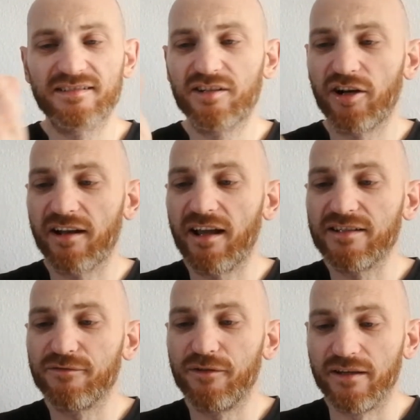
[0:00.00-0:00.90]
got a
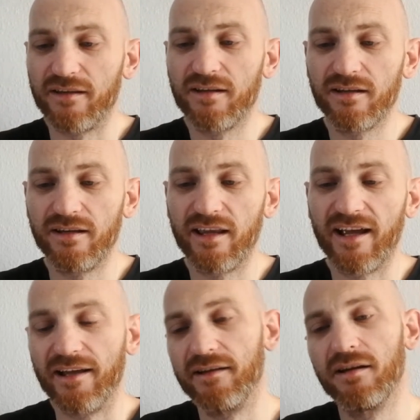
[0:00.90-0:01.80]
nice fit in the
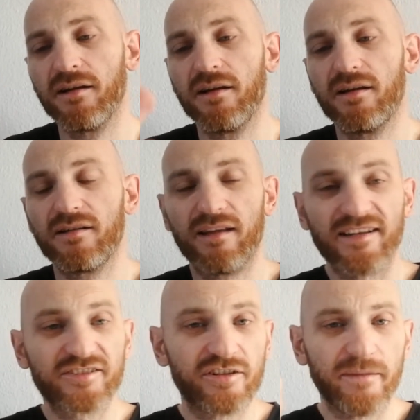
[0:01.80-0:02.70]
hand,
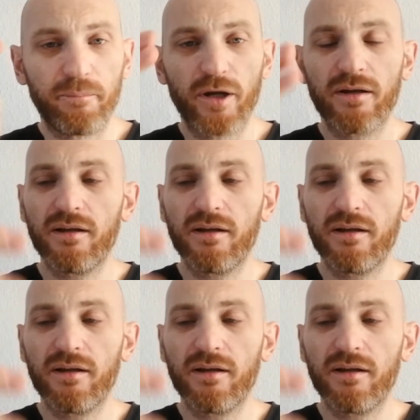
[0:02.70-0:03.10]
nice grip.